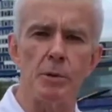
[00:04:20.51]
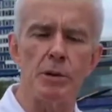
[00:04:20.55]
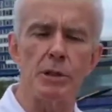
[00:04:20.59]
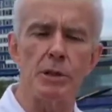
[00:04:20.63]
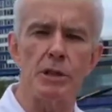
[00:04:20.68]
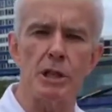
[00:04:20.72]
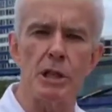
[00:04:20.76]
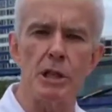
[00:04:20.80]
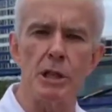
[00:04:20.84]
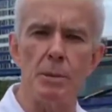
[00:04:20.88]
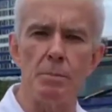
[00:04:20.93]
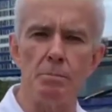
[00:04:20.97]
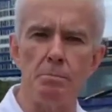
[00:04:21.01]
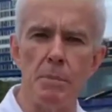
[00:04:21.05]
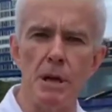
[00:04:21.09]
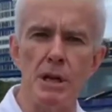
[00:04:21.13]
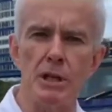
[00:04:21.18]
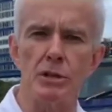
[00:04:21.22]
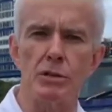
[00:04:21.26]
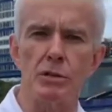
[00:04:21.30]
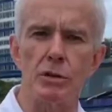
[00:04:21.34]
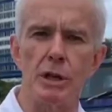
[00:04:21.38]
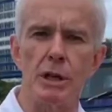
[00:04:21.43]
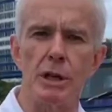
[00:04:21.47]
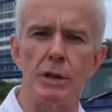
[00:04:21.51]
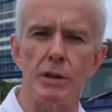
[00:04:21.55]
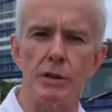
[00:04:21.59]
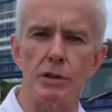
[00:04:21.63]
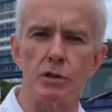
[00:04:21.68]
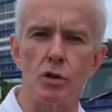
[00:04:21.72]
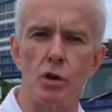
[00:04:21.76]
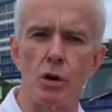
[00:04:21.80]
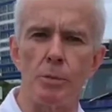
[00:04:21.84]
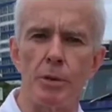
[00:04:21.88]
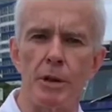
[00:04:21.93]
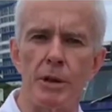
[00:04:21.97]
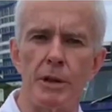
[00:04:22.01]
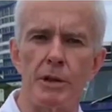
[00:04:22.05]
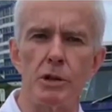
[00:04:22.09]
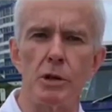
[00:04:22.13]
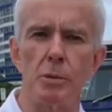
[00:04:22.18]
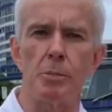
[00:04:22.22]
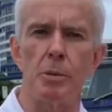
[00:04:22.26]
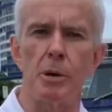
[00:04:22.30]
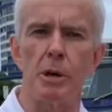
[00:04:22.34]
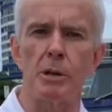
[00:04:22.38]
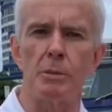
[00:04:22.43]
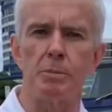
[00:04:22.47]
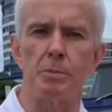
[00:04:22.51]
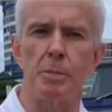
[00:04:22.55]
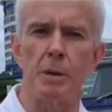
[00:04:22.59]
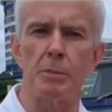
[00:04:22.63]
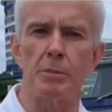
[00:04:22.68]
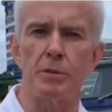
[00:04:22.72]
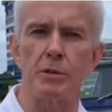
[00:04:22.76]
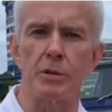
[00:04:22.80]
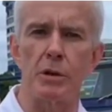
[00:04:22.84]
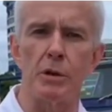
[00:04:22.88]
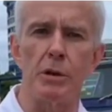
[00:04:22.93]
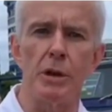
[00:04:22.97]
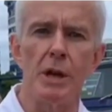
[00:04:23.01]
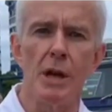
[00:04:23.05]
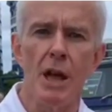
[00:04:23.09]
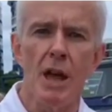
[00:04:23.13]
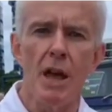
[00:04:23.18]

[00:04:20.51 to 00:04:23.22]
and see the misery and the trauma that you're putting people through.